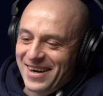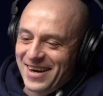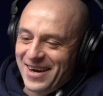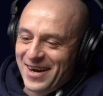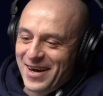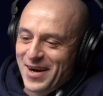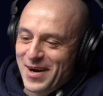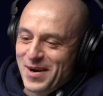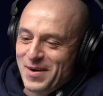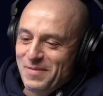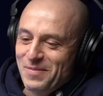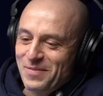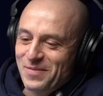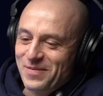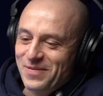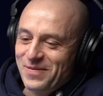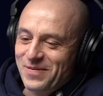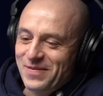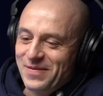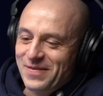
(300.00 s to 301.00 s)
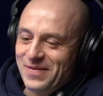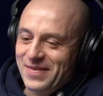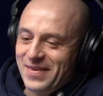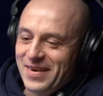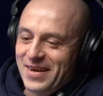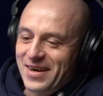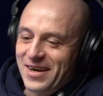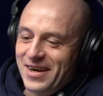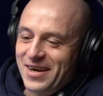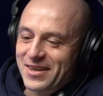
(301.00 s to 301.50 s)
Um, what about you?
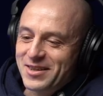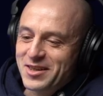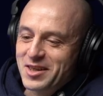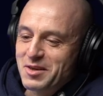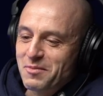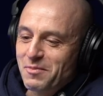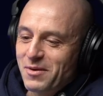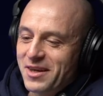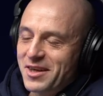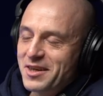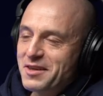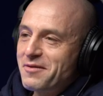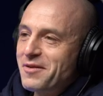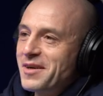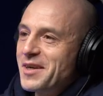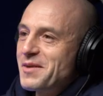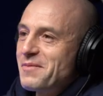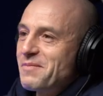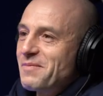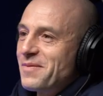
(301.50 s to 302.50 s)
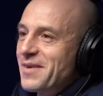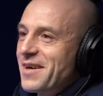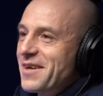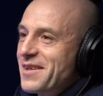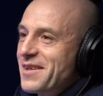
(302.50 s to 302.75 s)
Uh, discipline is freedom, I